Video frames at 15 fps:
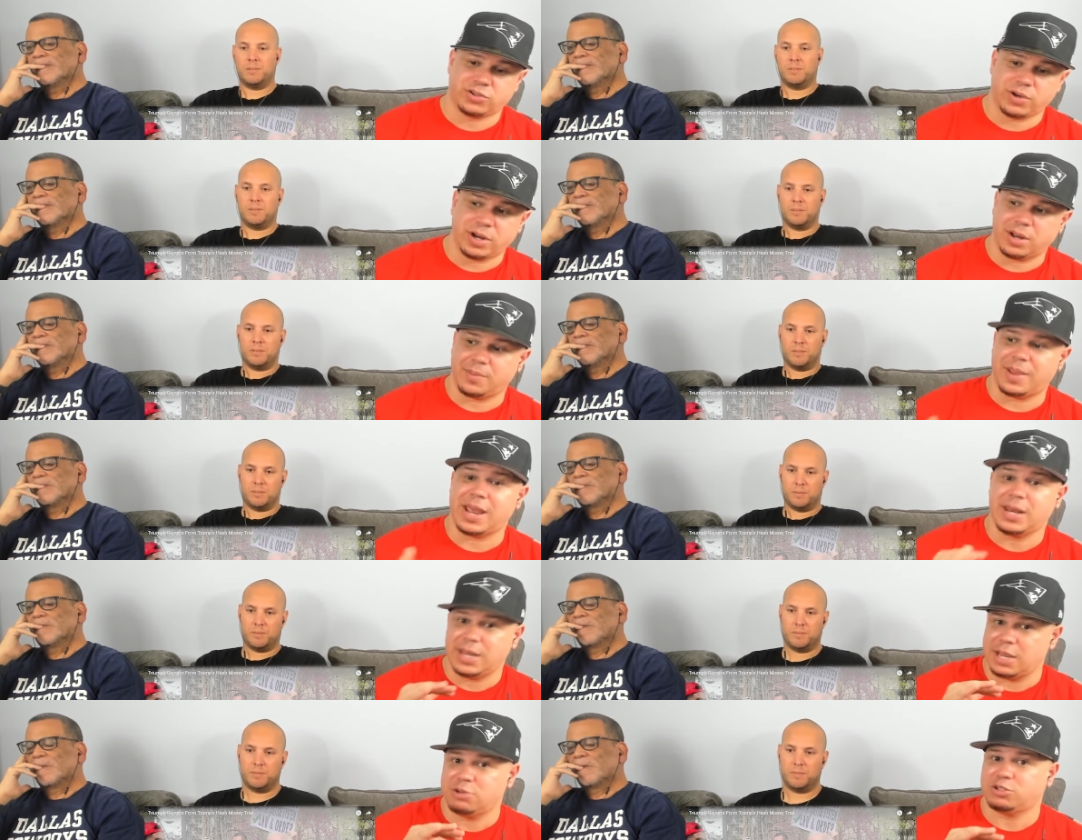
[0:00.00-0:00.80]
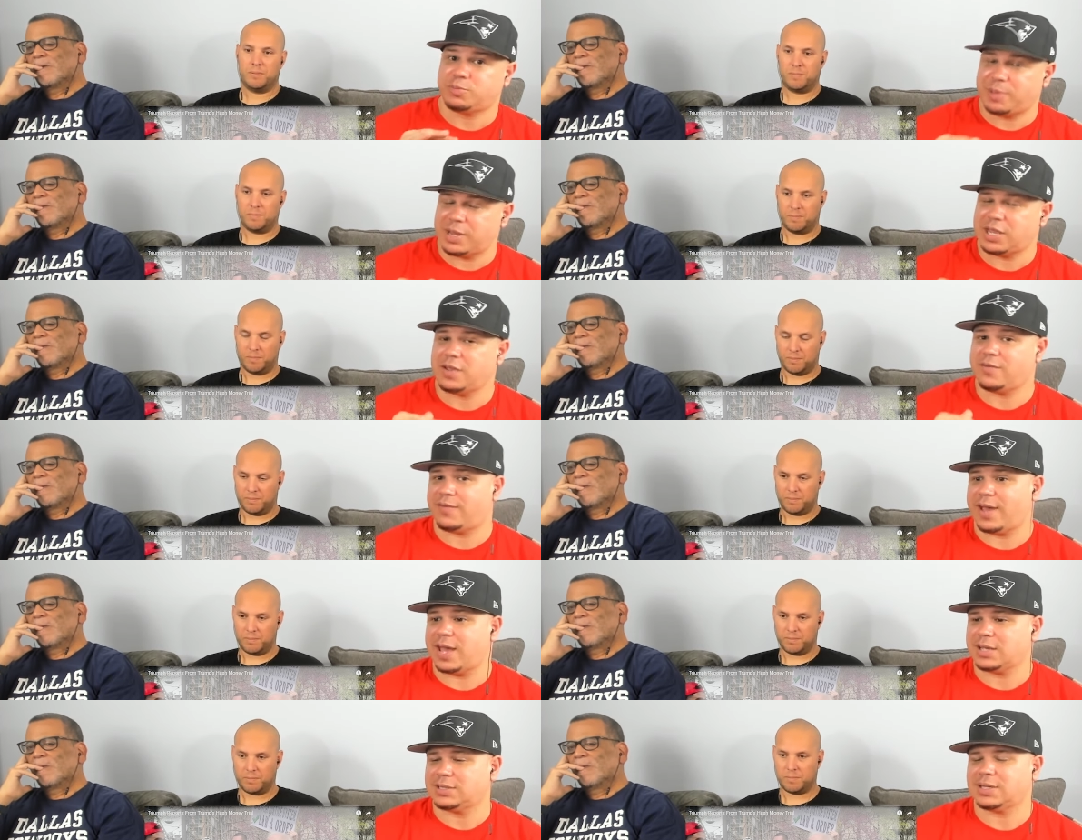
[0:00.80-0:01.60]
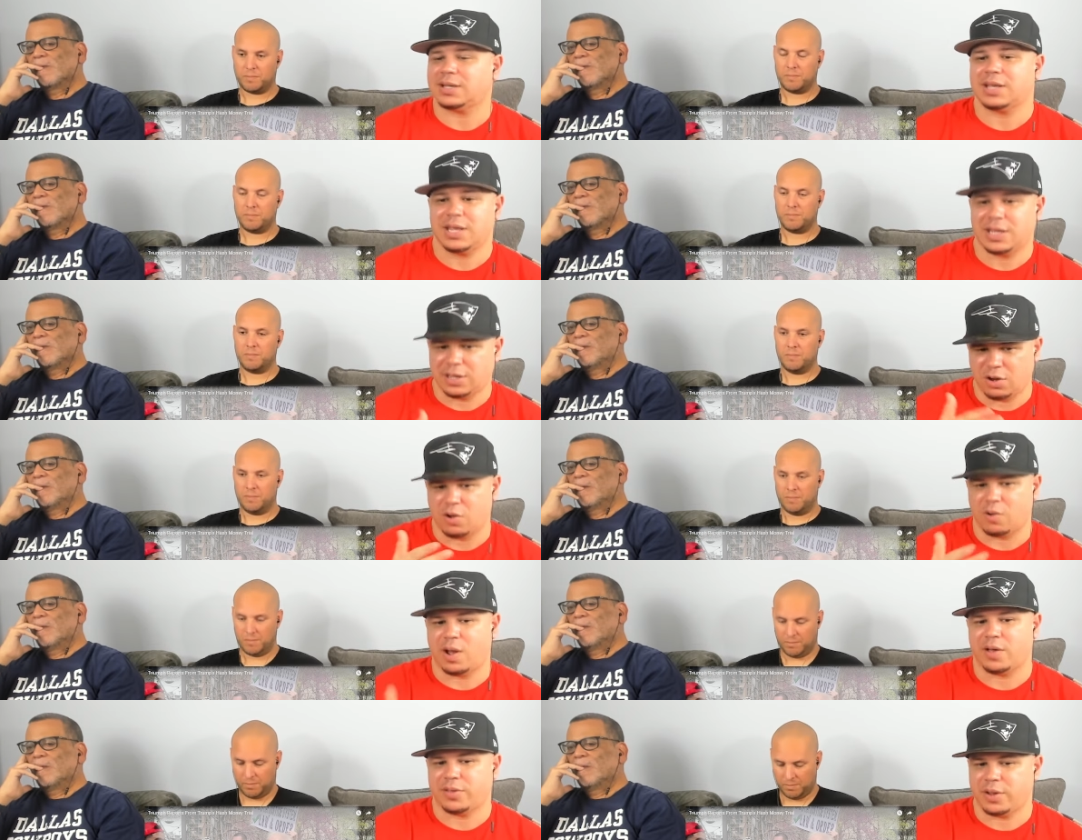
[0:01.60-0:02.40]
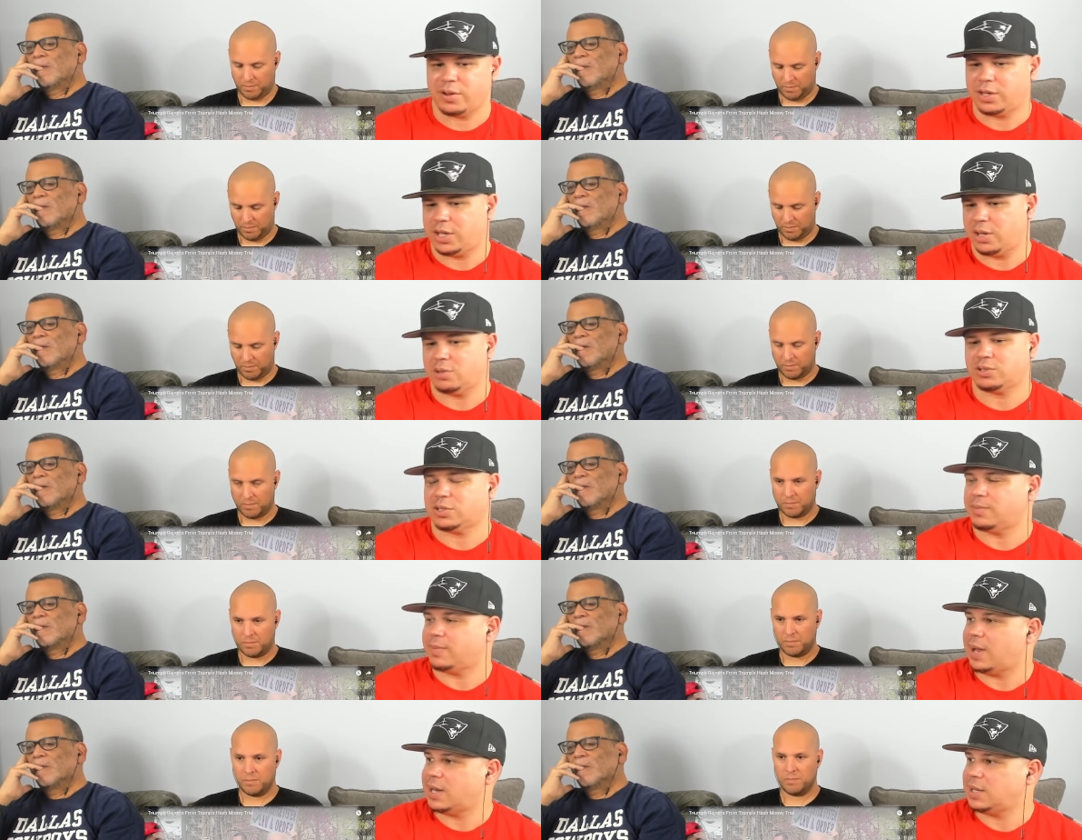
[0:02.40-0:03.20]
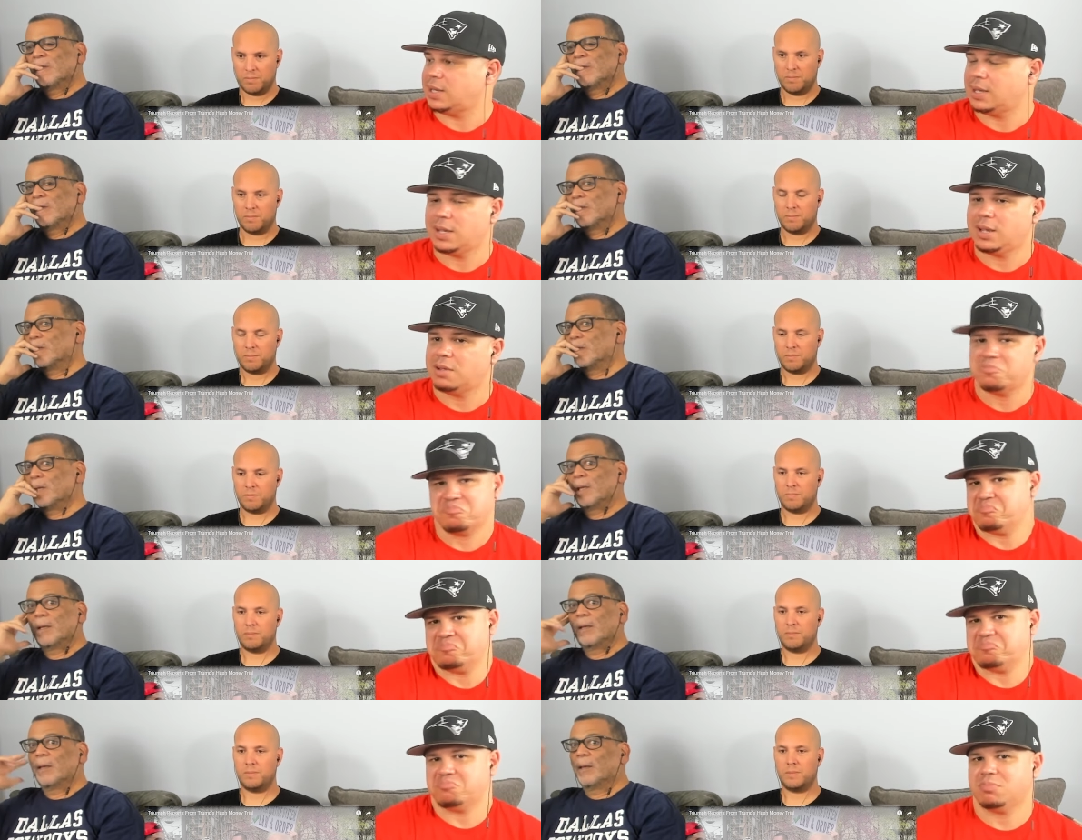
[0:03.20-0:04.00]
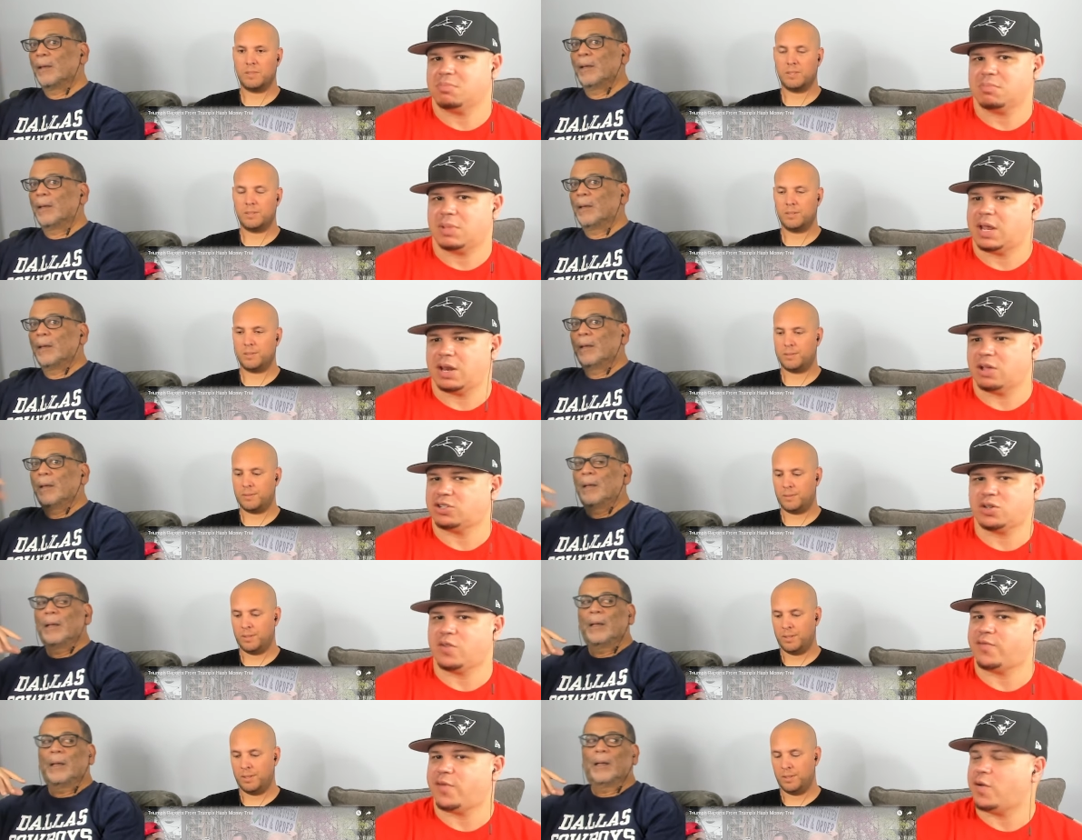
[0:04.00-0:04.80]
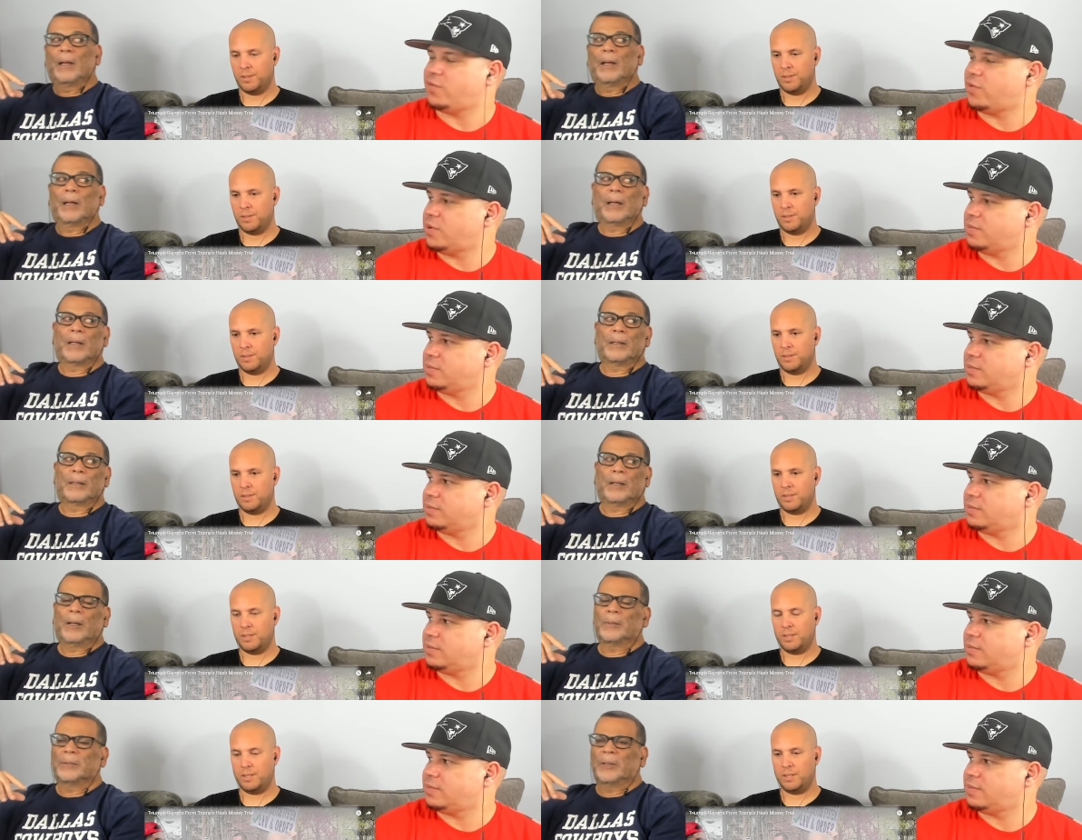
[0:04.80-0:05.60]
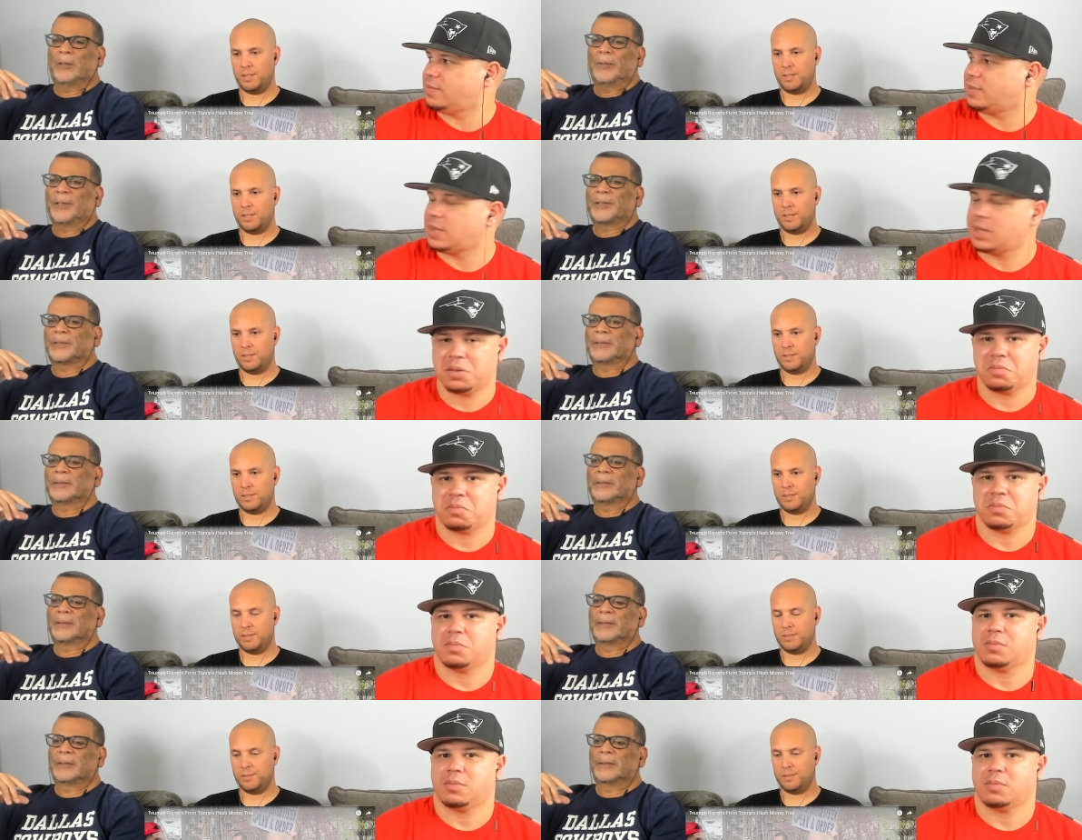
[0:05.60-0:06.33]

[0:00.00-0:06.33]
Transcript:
Speaker 1: straight up, and he was speaking facts. He can go out there and kill somebody, and they'll still vote for him. No question.